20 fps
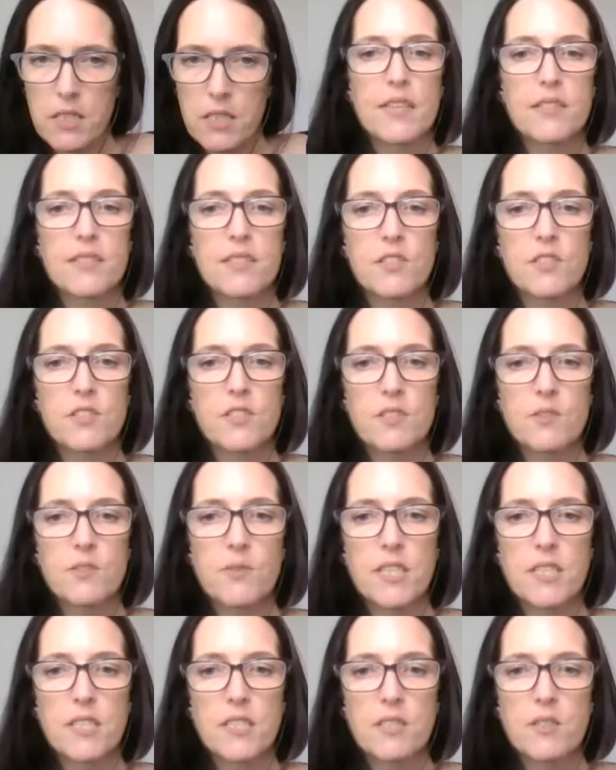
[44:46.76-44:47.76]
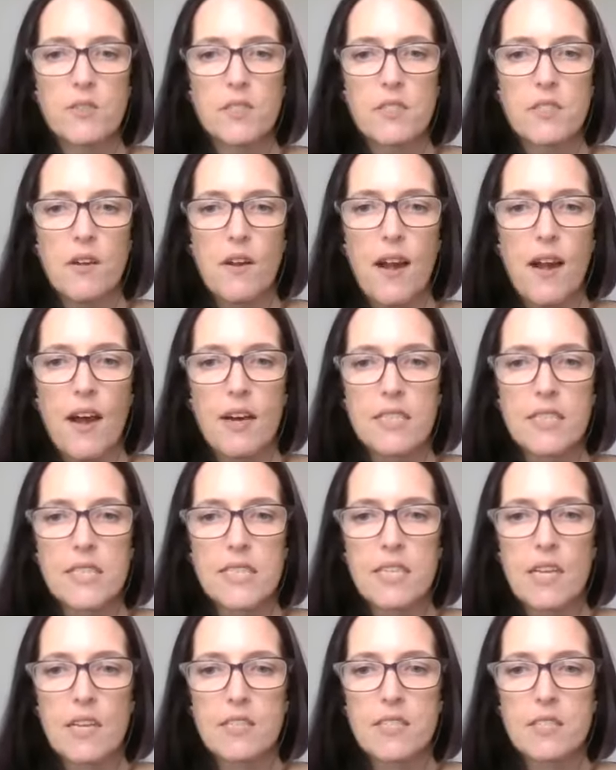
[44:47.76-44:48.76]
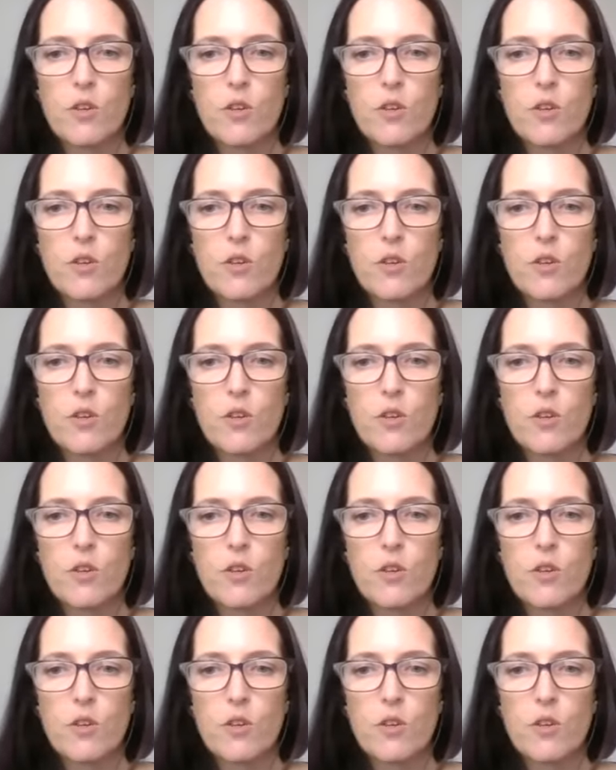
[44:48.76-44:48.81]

and so Serena's also asked,